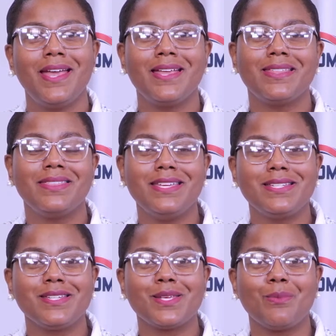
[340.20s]
This
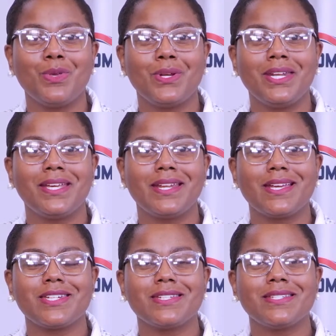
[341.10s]
is Community
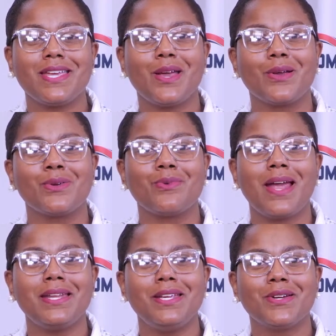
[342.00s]
Connections, airing
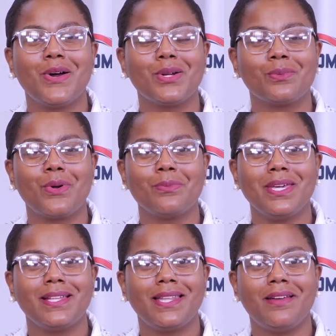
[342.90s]
right here on
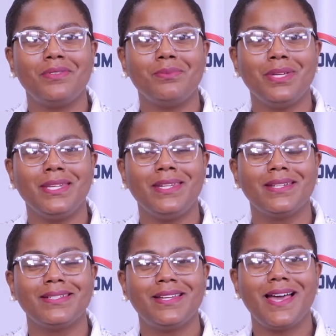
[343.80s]
OROMIA11
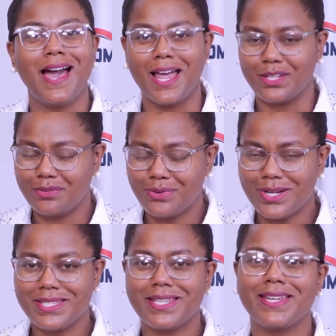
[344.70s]
Media. I look forward
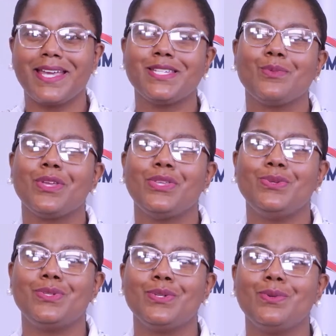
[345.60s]
to connecting with you
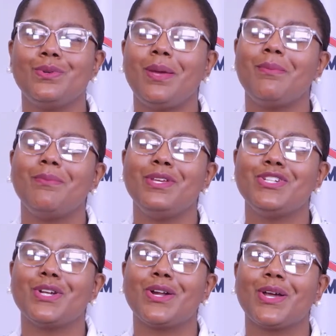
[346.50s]
soon. Be
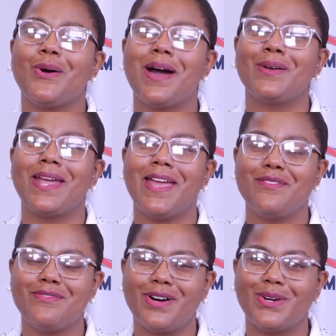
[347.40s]
sure to go out
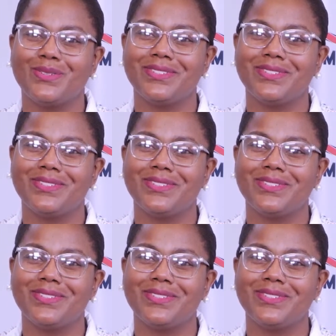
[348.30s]
and vote.